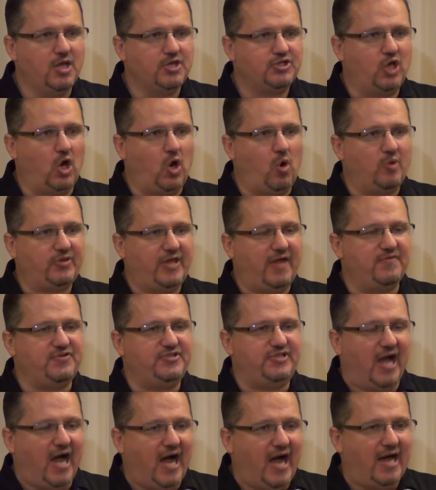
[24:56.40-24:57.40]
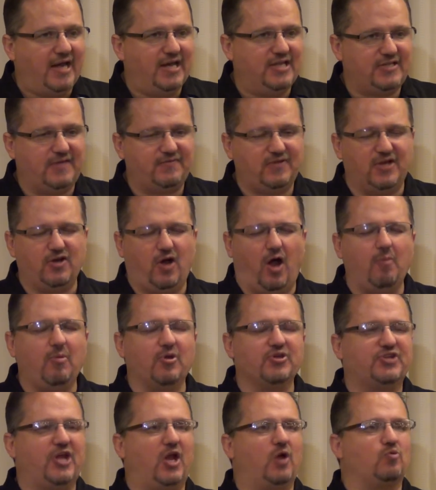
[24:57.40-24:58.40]
So what they've done is they've done
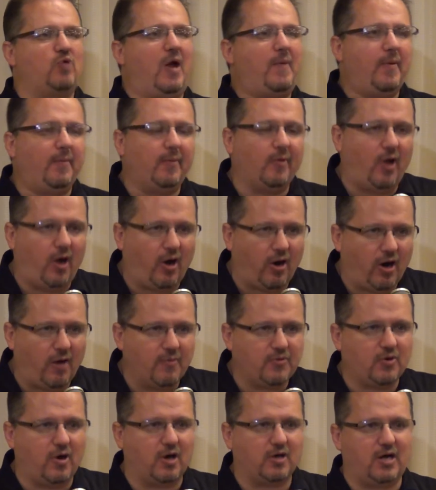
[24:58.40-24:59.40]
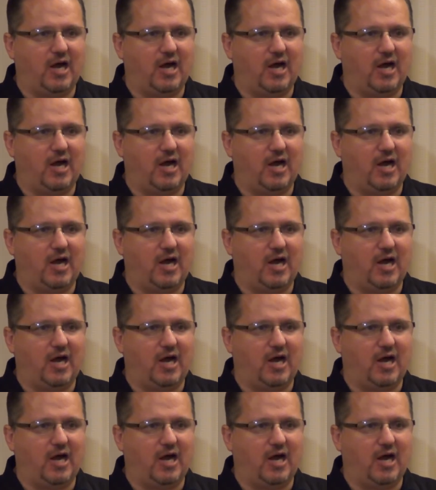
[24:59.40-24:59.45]
almost irreparable harm to our